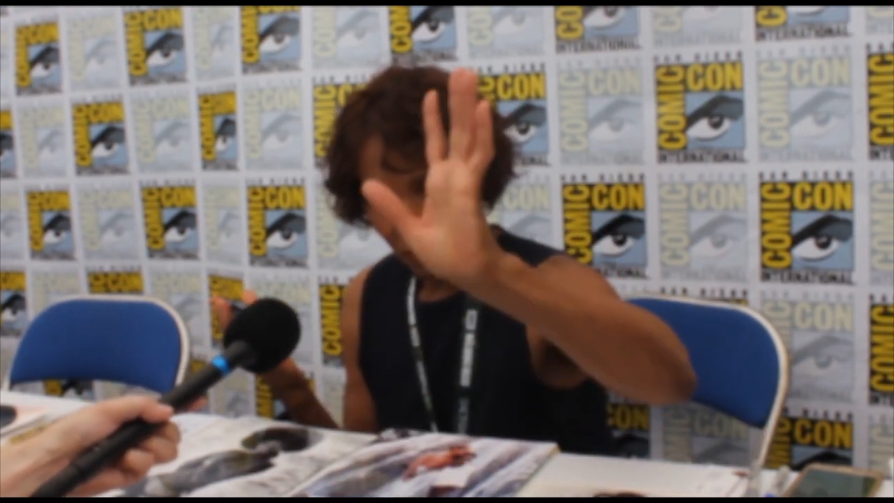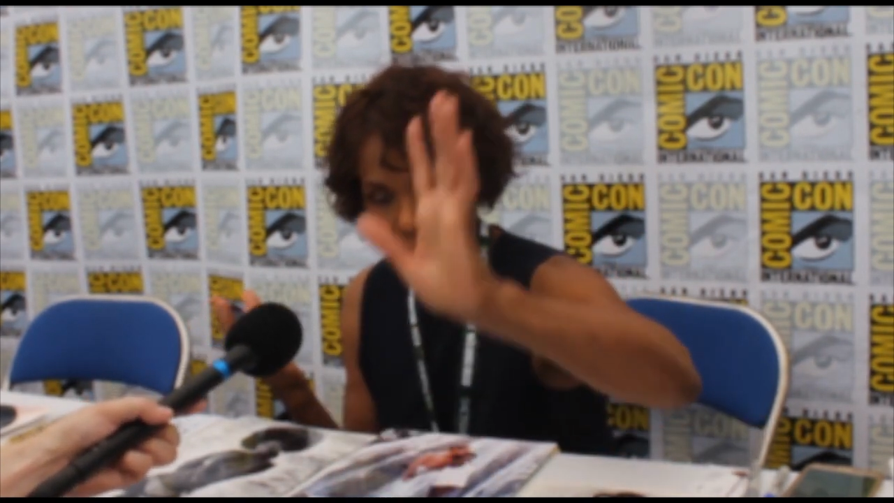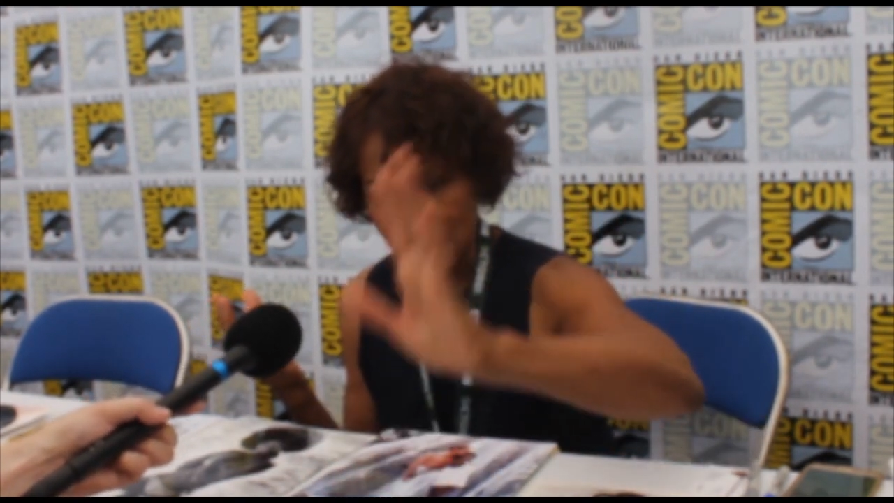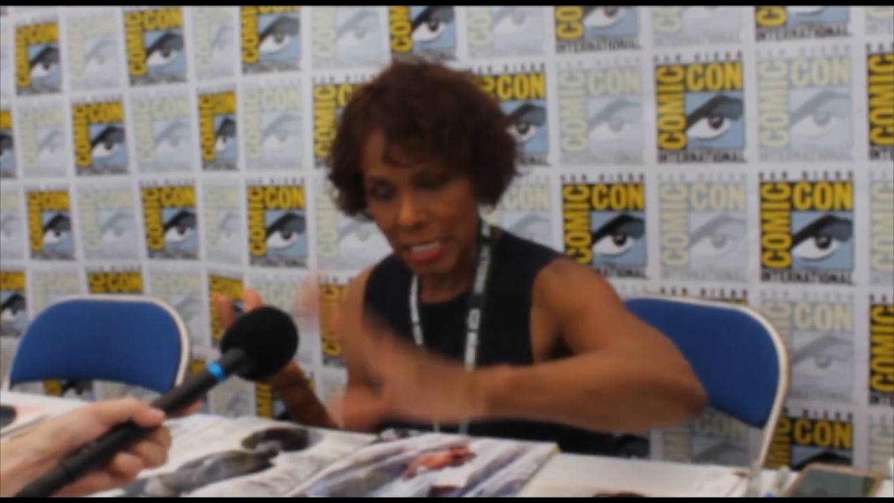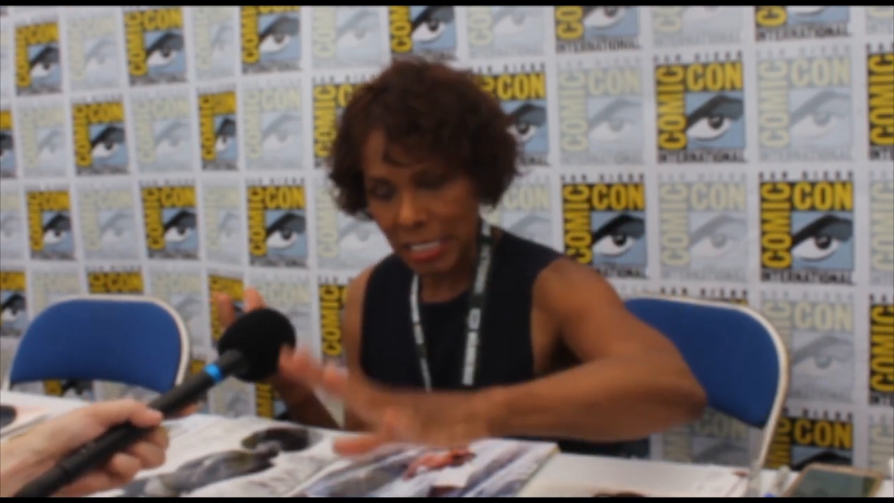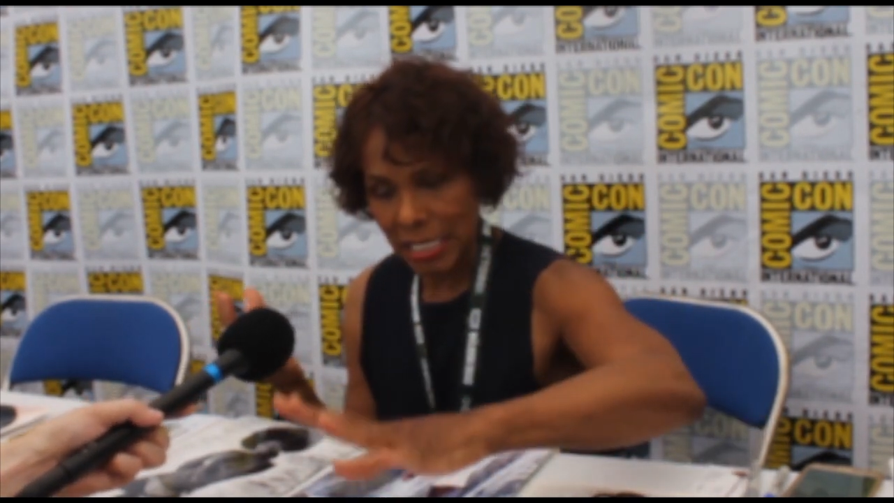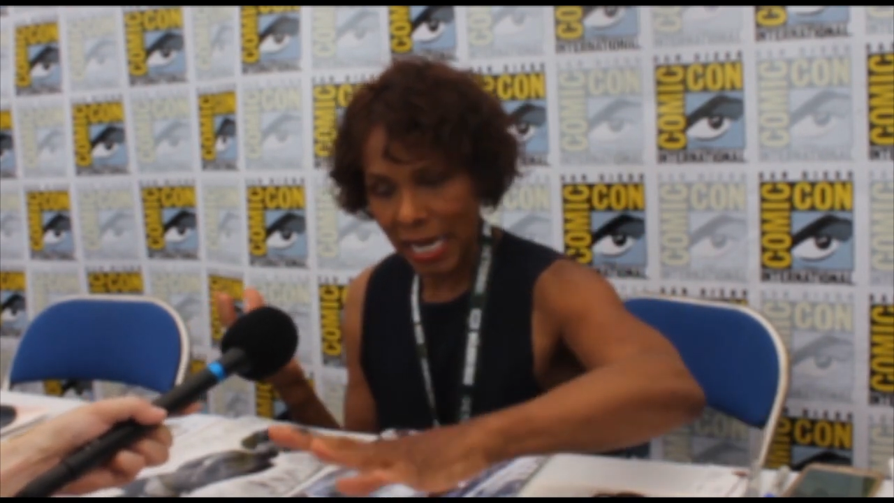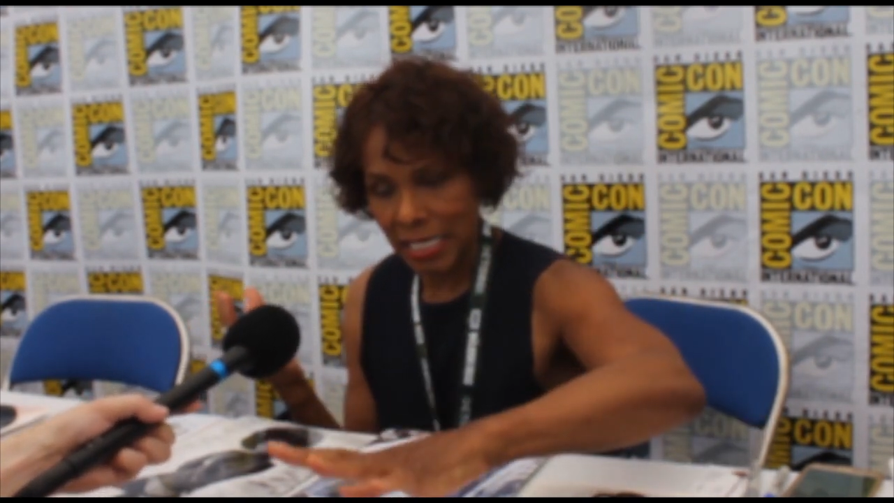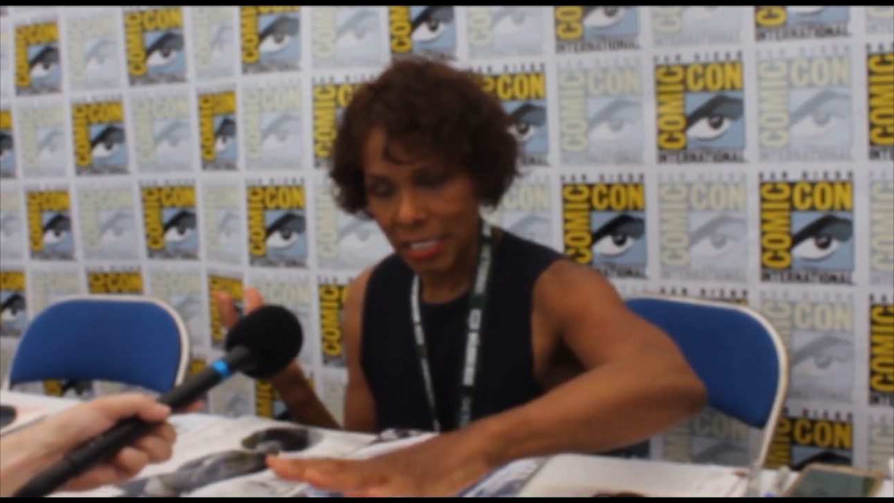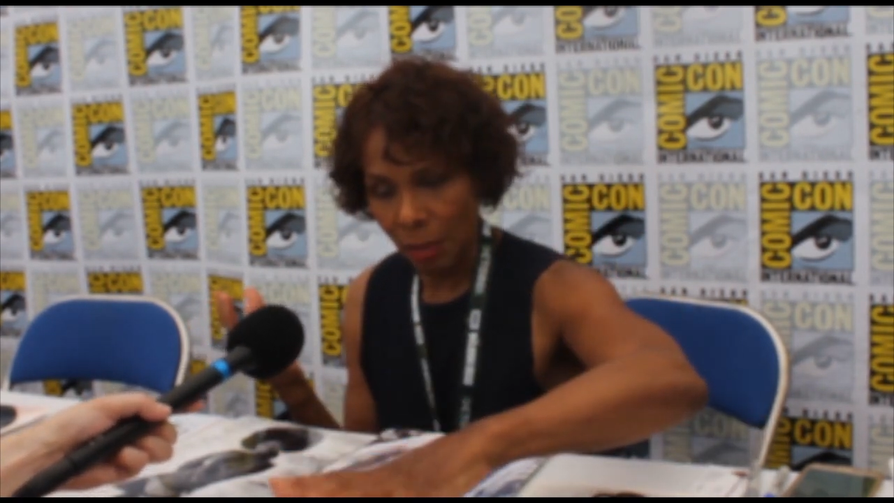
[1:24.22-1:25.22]
As he
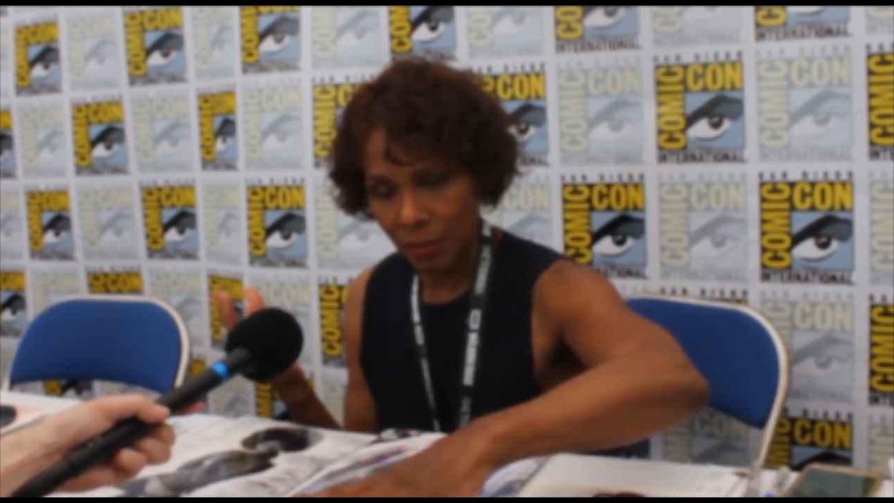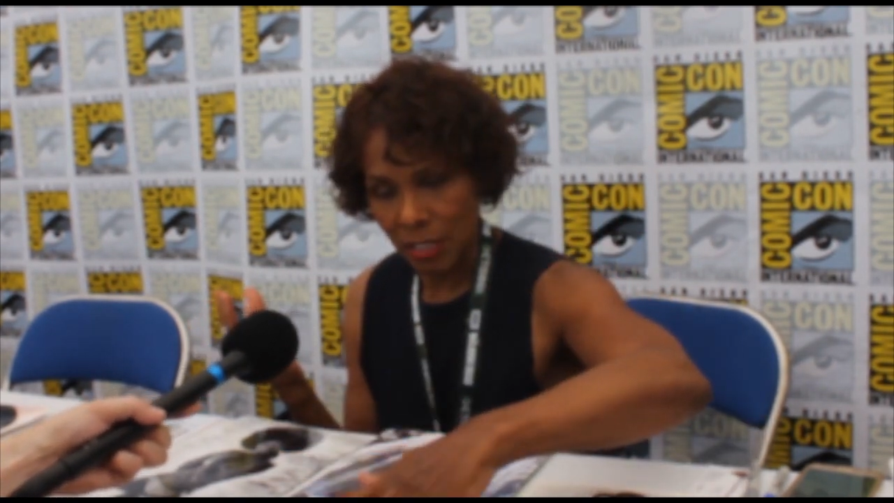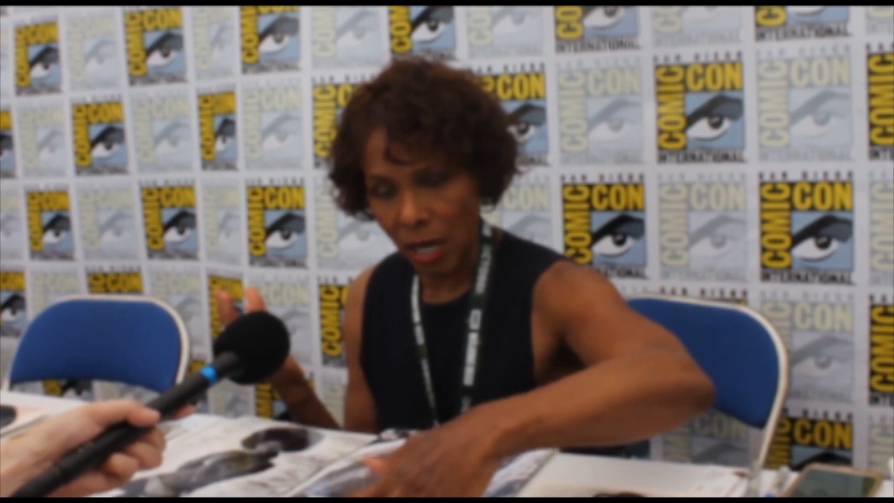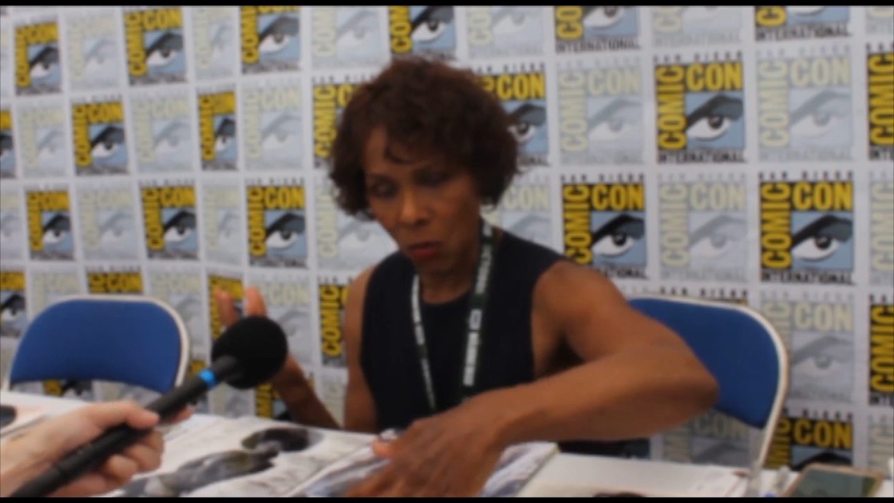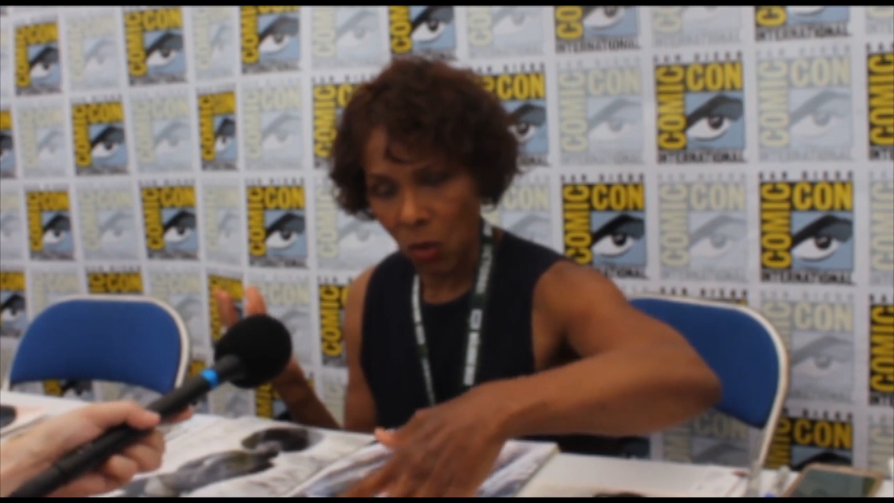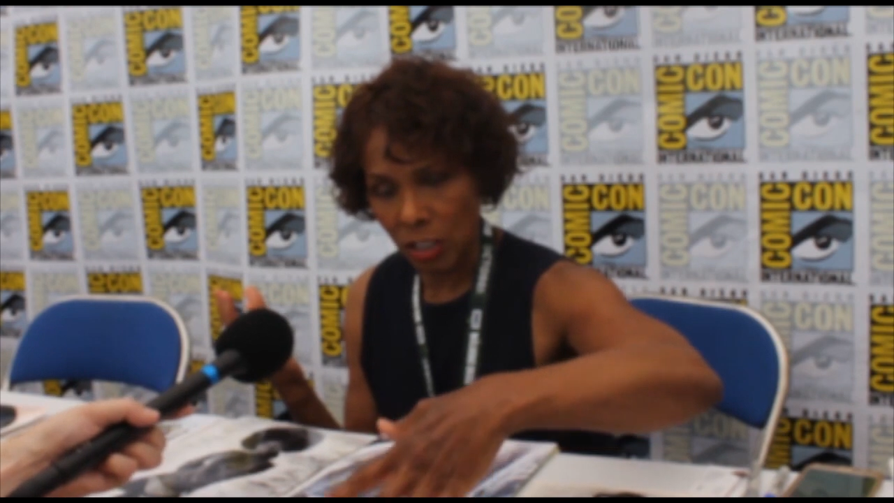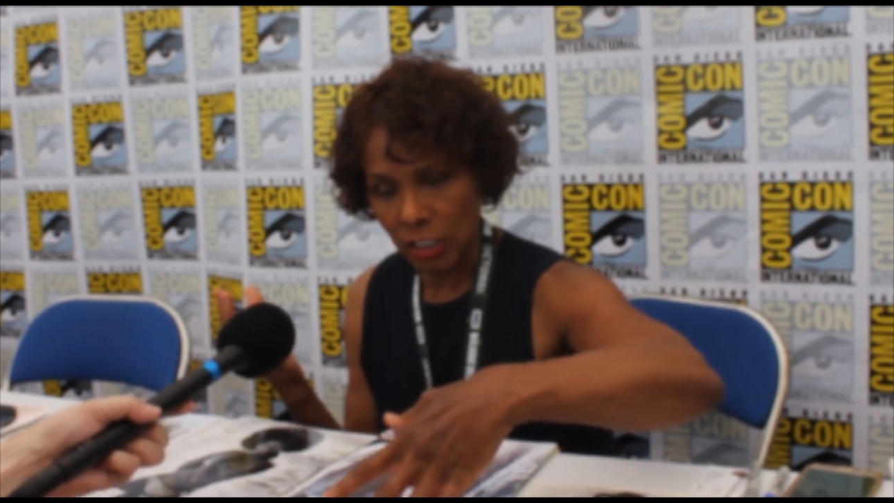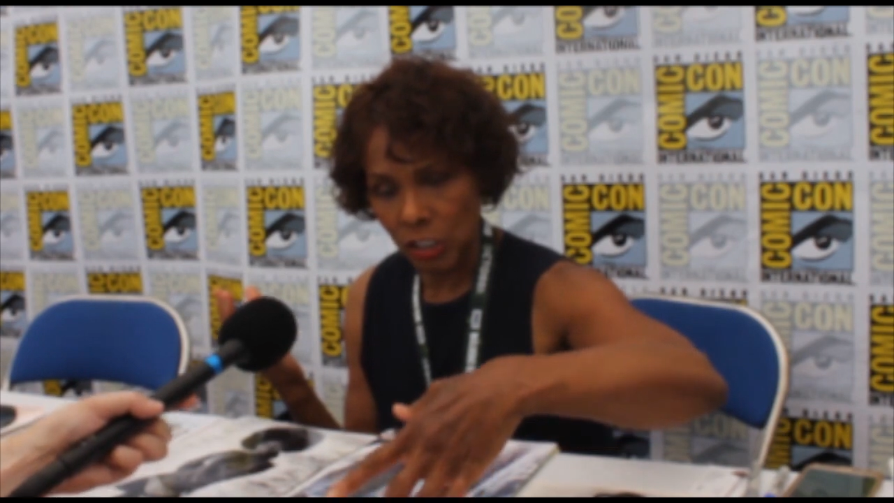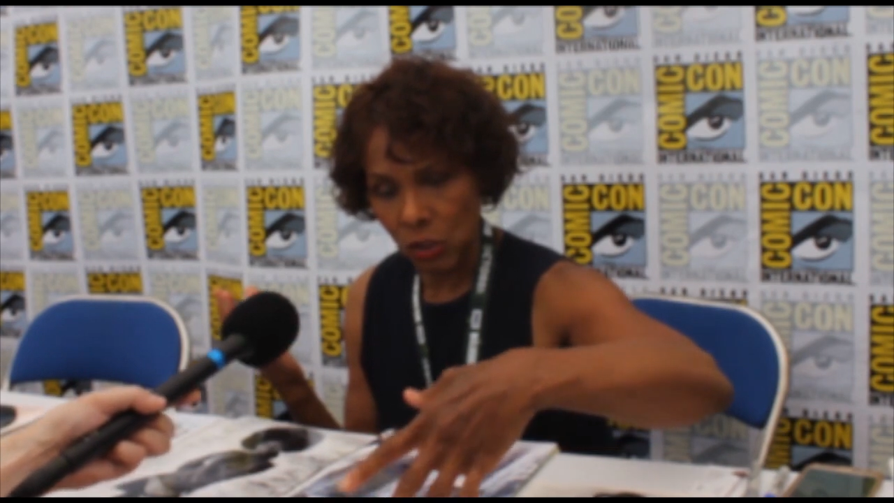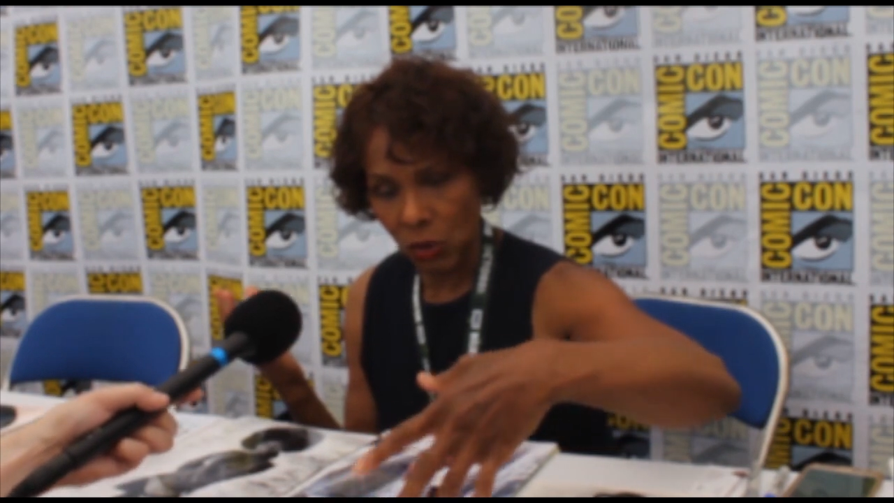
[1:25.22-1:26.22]
stands up, as I
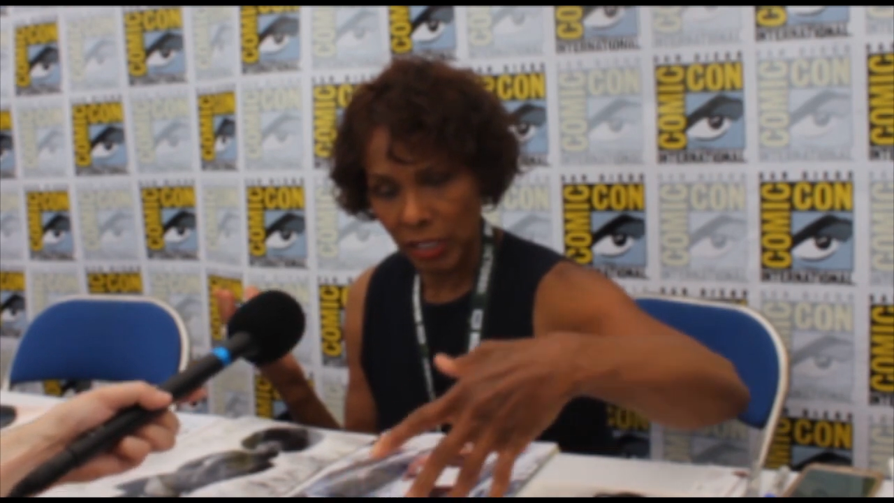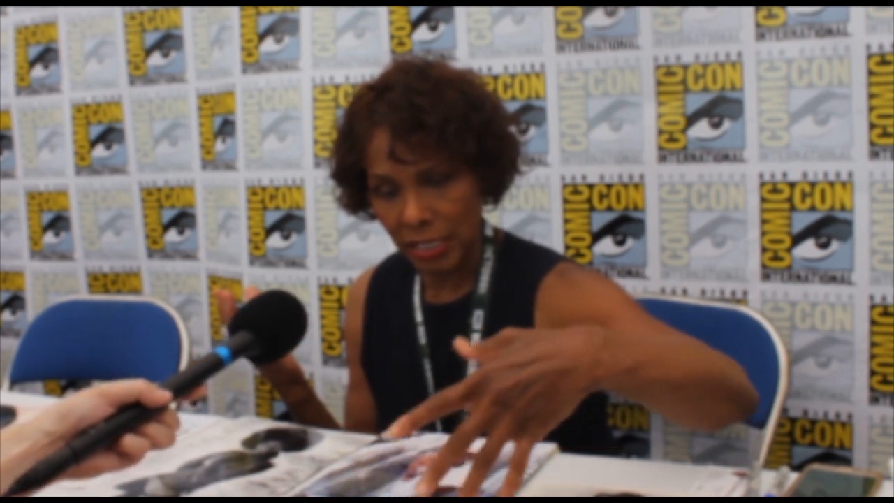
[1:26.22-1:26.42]
walked in the door,